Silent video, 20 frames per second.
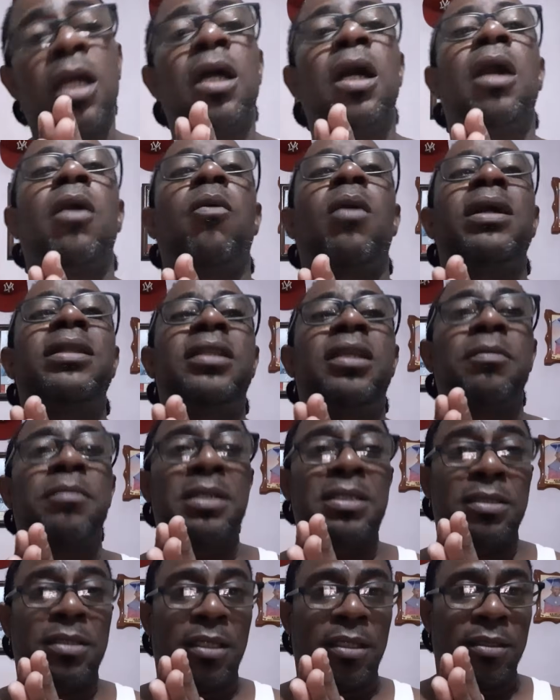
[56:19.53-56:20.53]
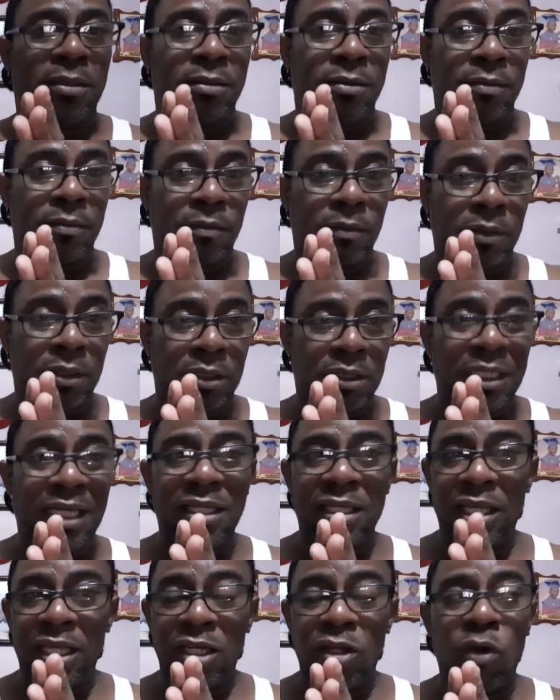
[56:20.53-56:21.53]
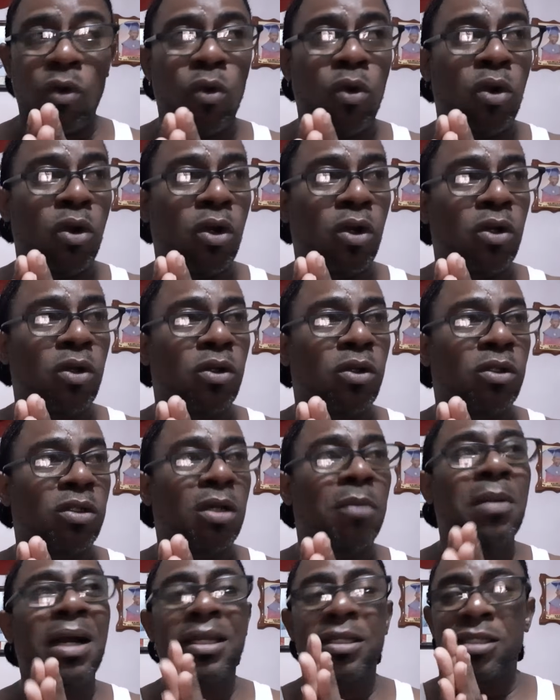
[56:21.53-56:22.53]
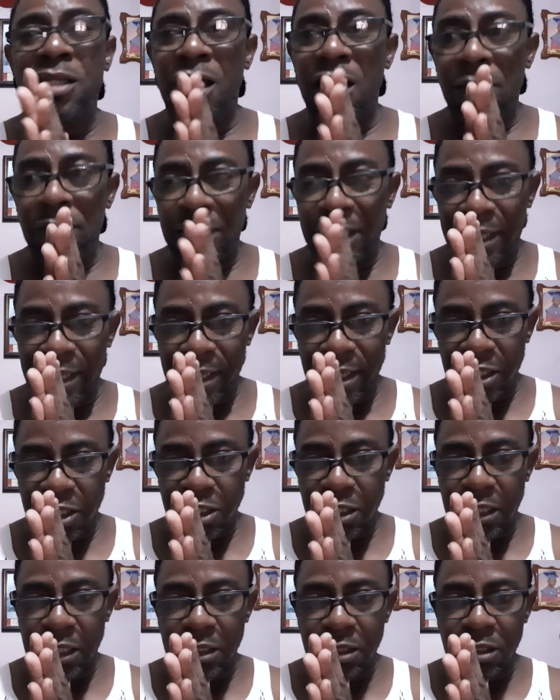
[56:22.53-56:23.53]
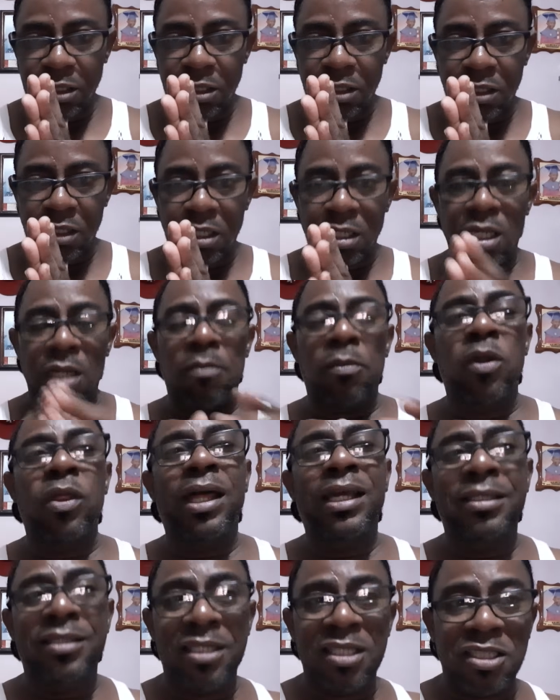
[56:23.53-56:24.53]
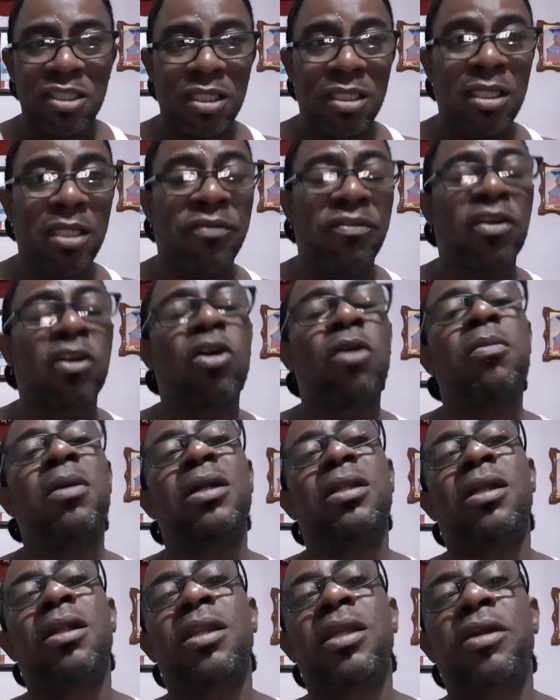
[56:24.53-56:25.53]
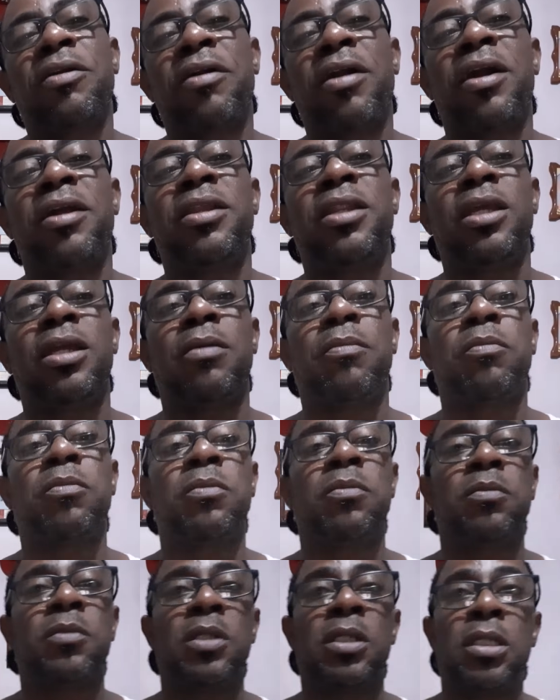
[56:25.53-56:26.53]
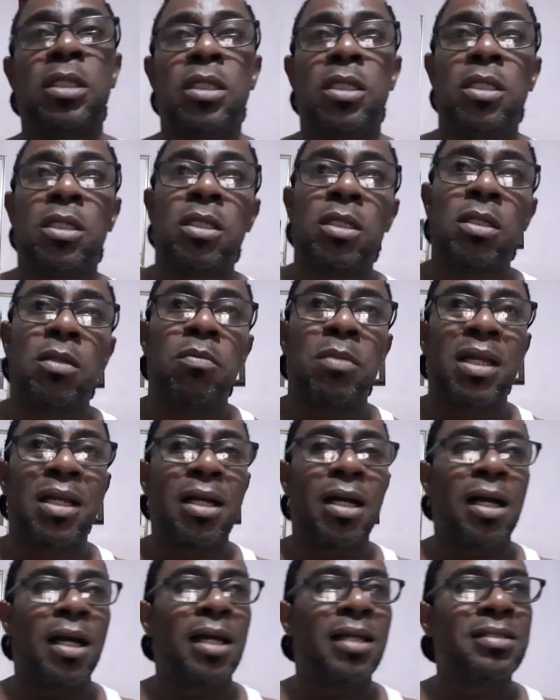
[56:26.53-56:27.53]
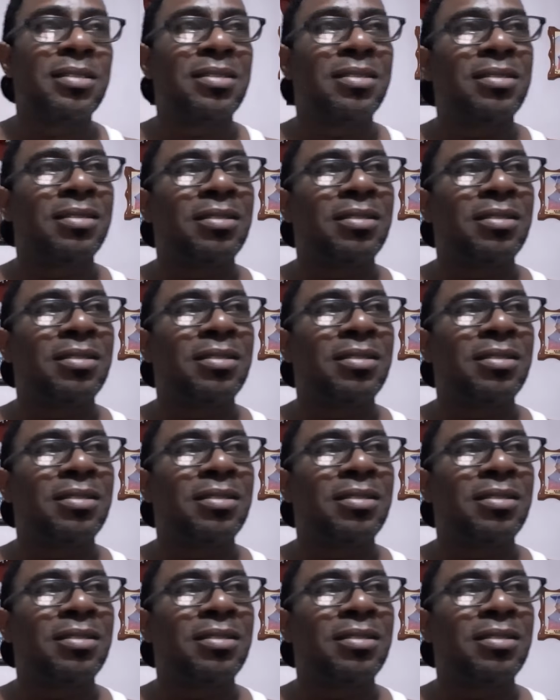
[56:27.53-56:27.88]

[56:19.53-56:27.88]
one thing I say, Shanae no war, nobody no obligation, but I think she need to come and clear her name, because